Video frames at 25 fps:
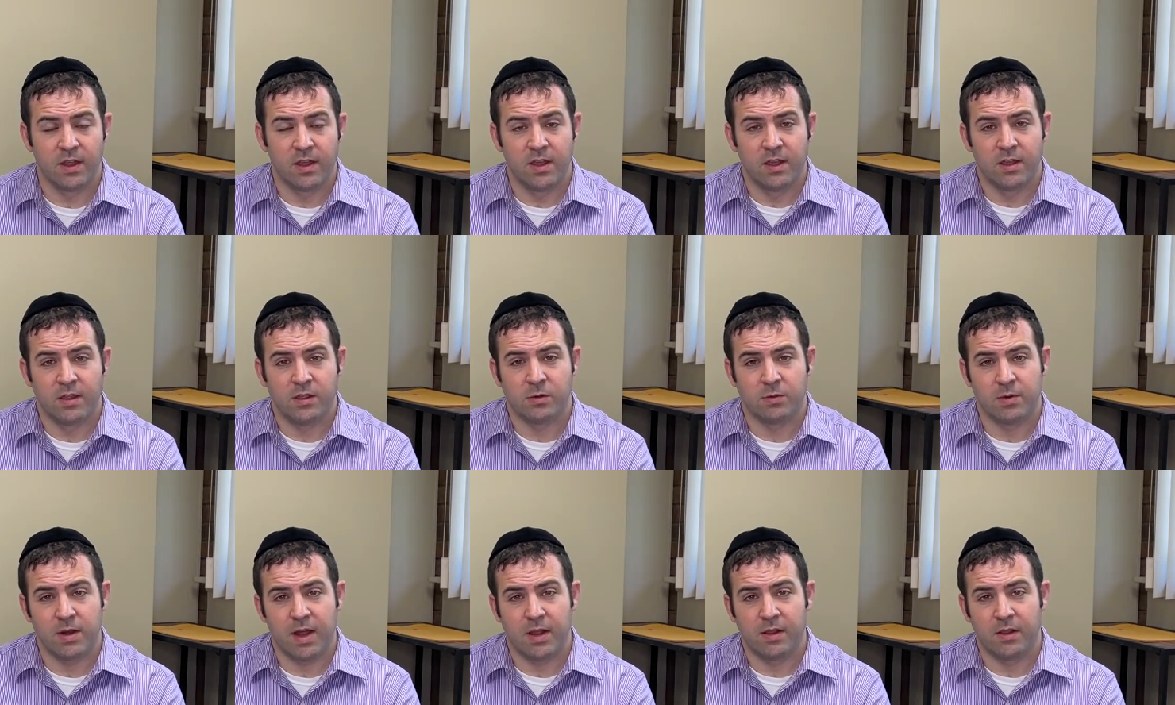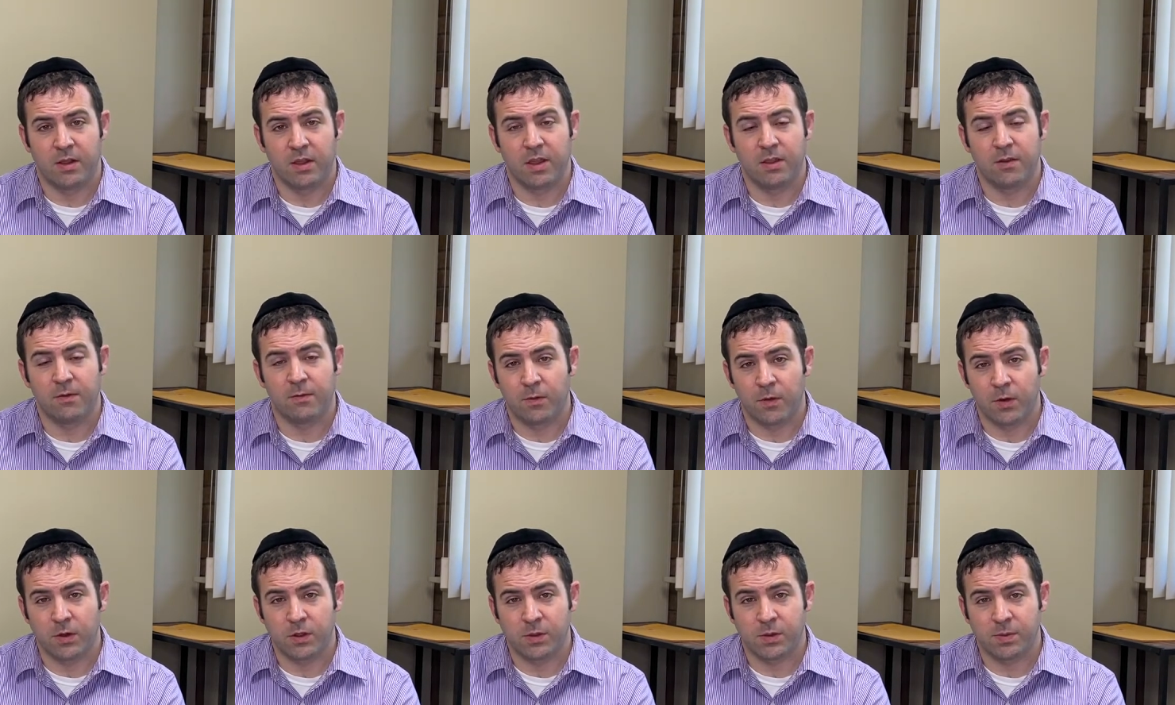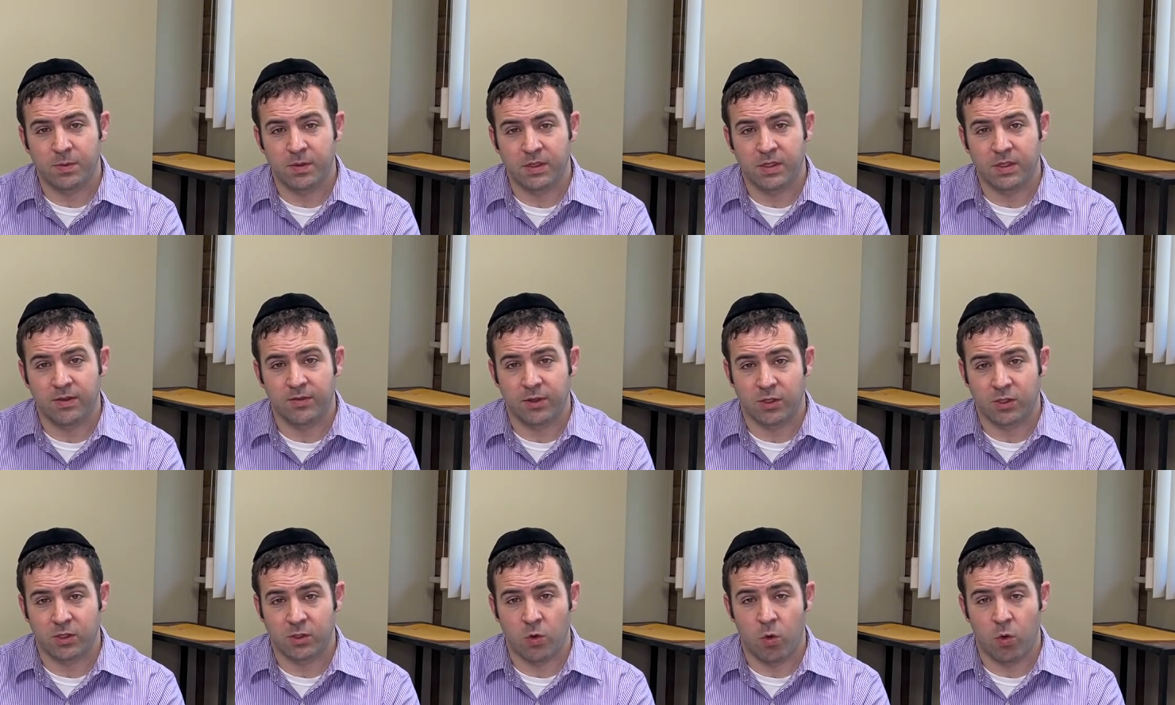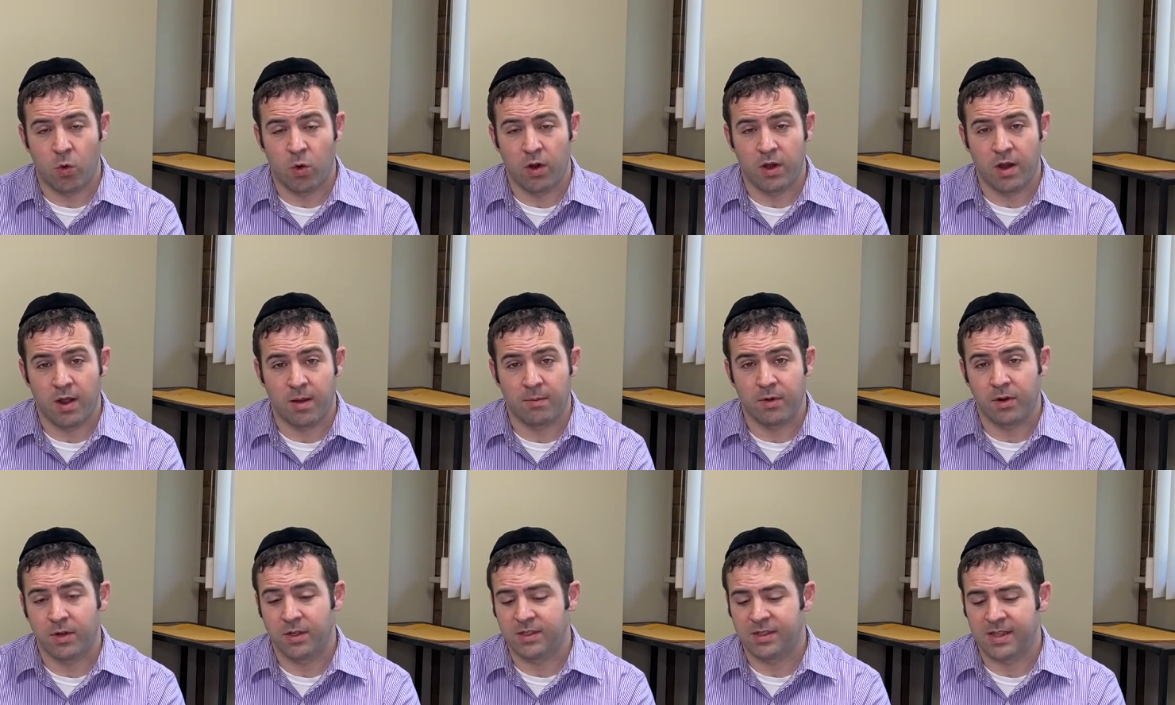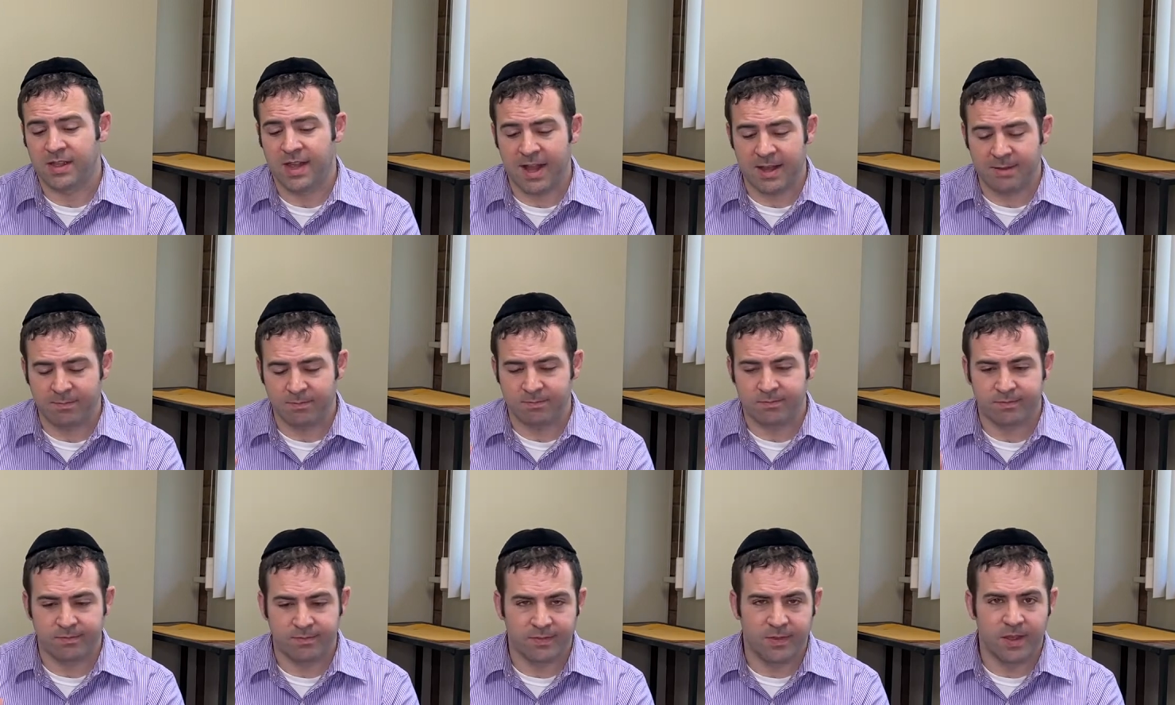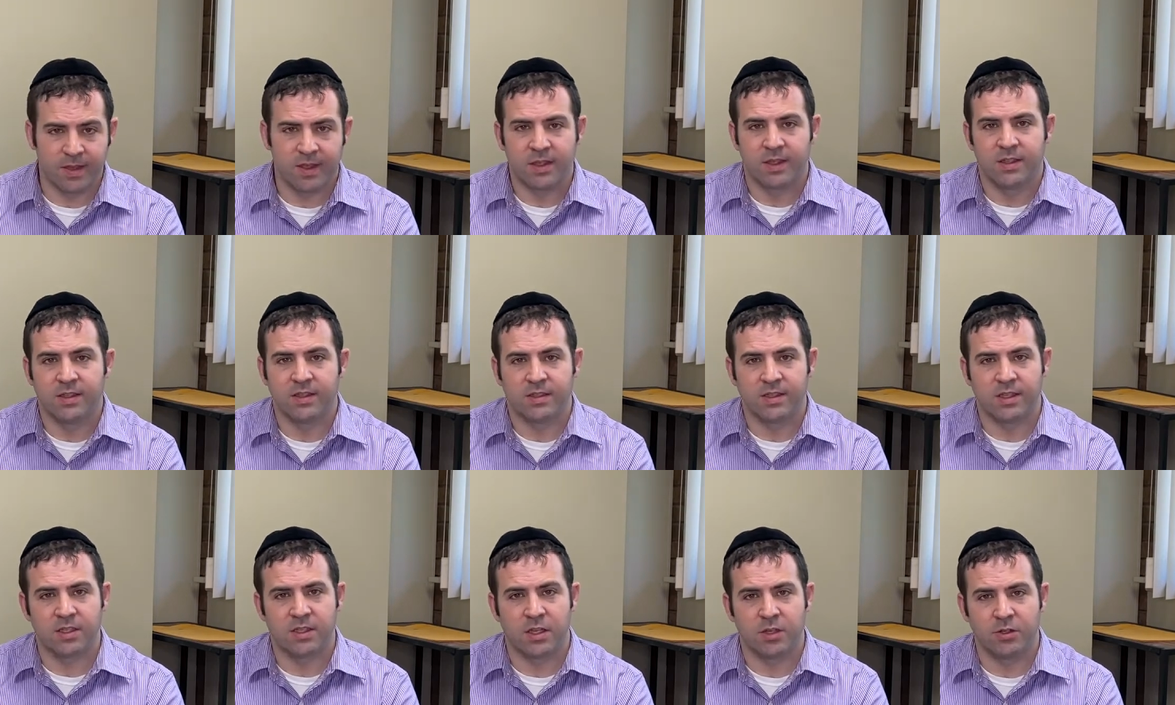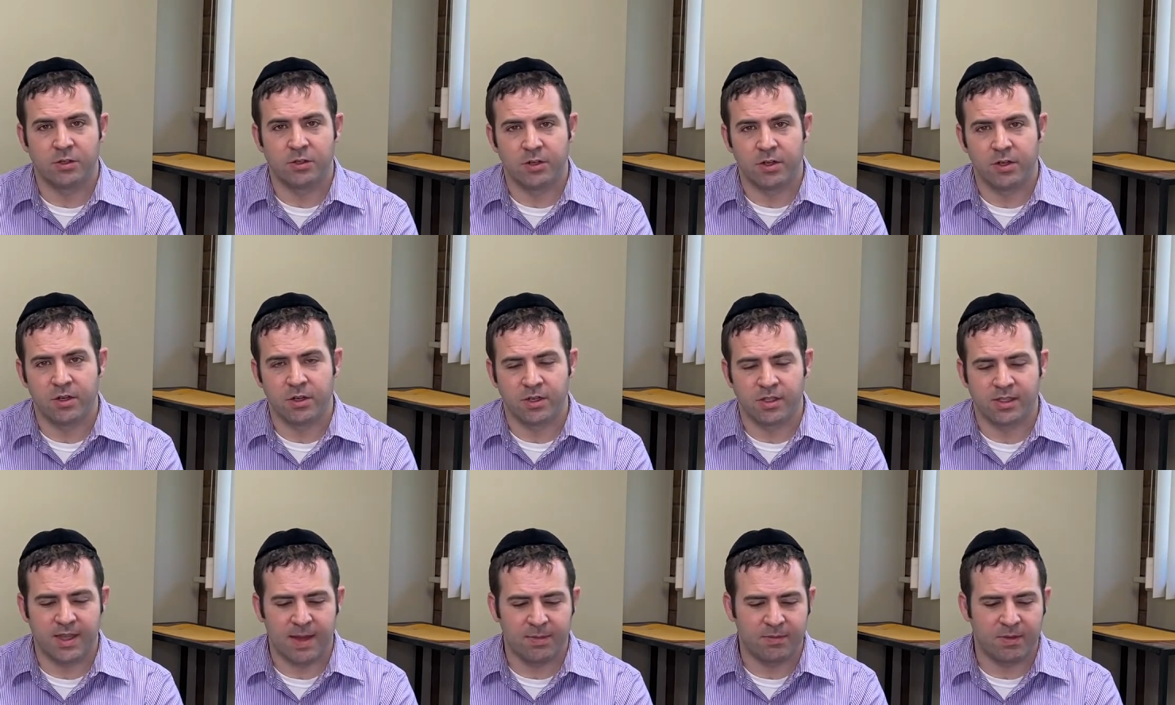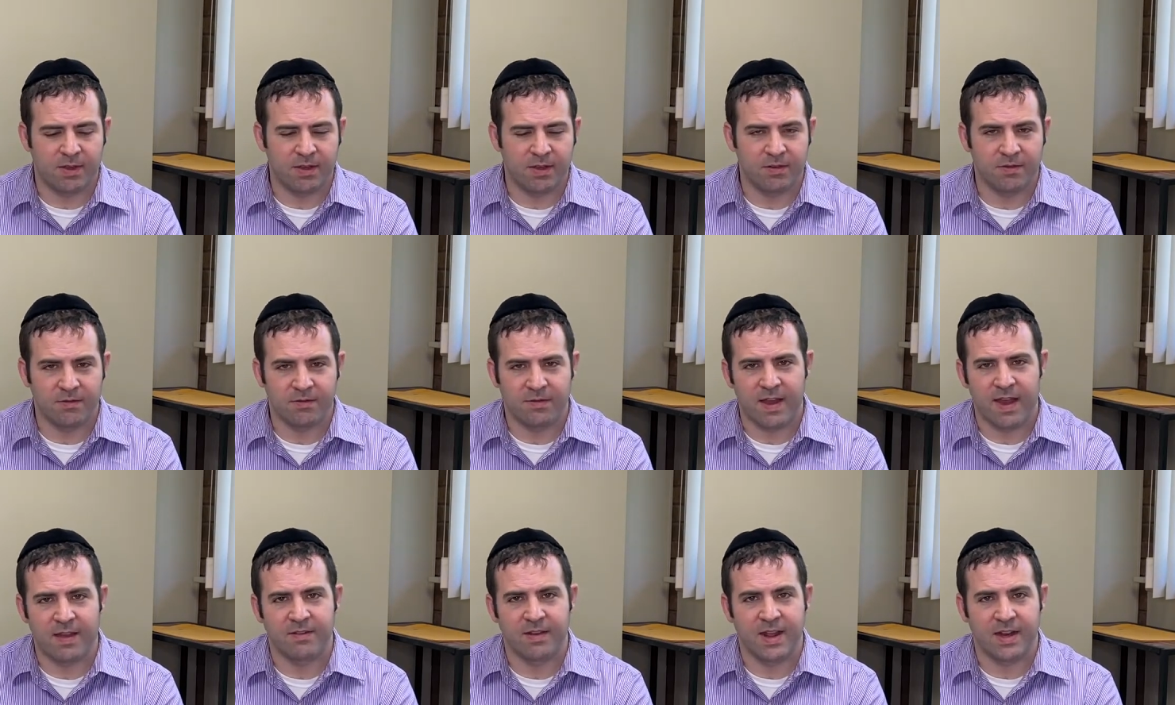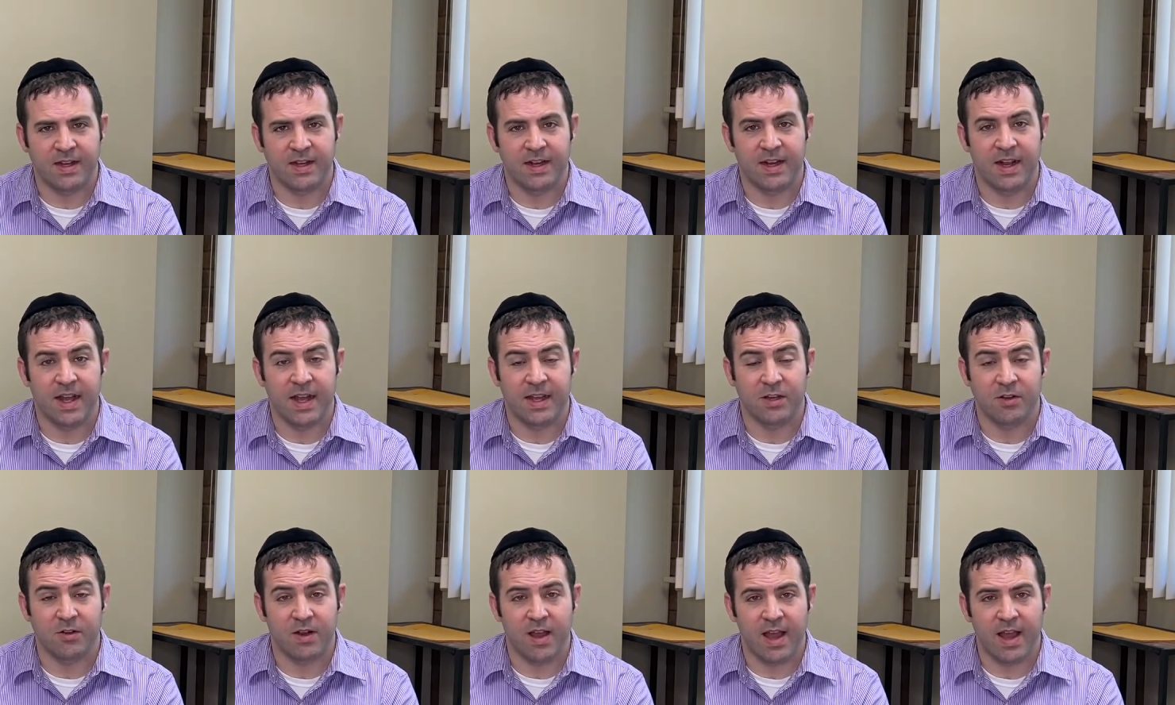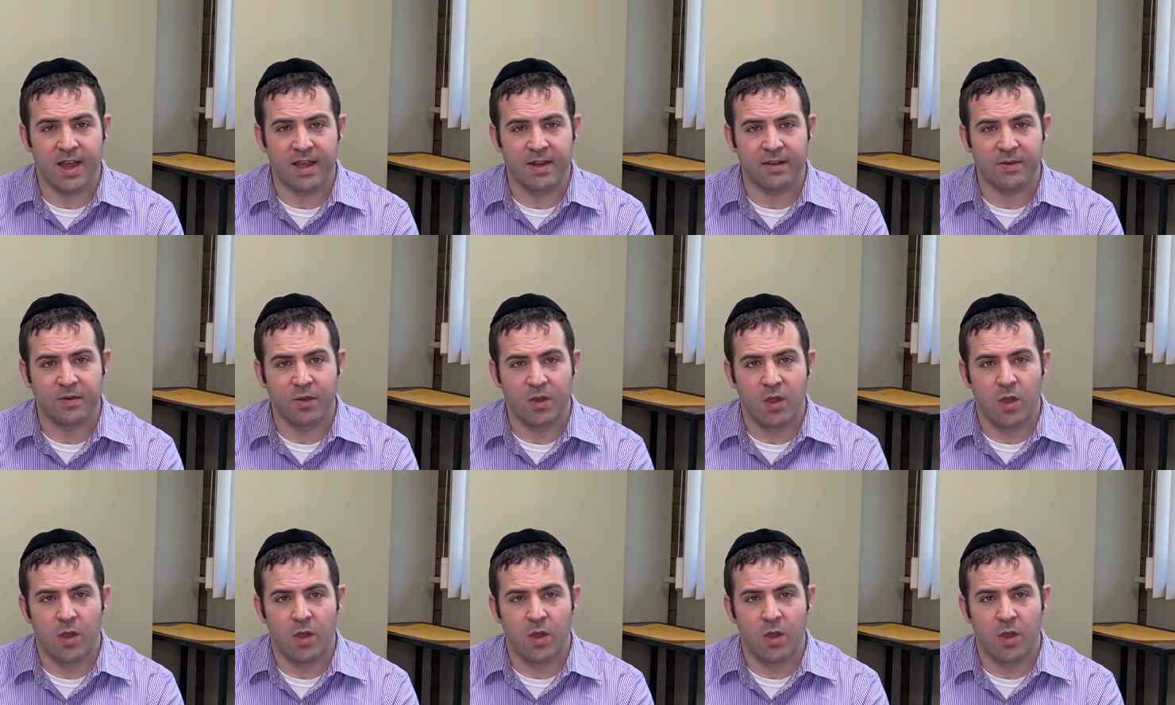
So we're not looking for a specific score number. It's not 600 you're accepted and 599 you're not.